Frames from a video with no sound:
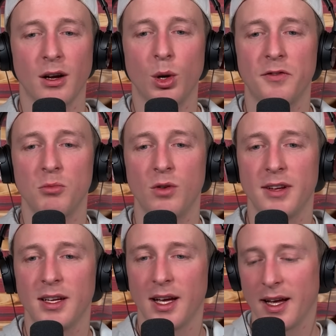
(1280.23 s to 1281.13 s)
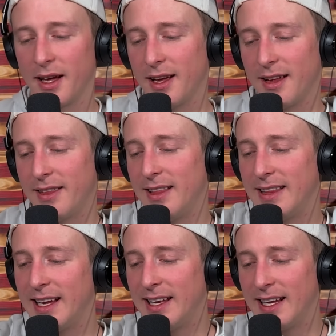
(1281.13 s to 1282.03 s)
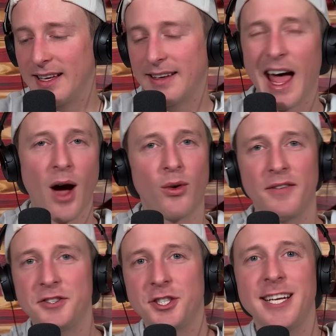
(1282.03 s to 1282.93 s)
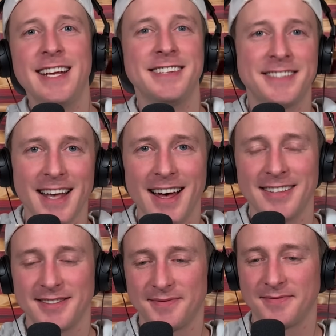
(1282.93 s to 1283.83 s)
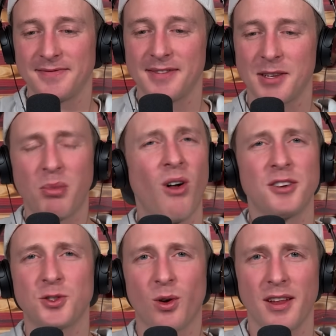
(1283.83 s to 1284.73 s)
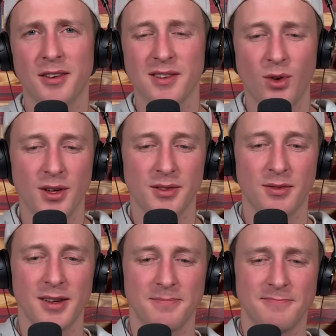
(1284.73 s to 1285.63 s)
A goofy movie. The Leaning Tower of Cheese. Is it Pauly Shore that does the voice, right?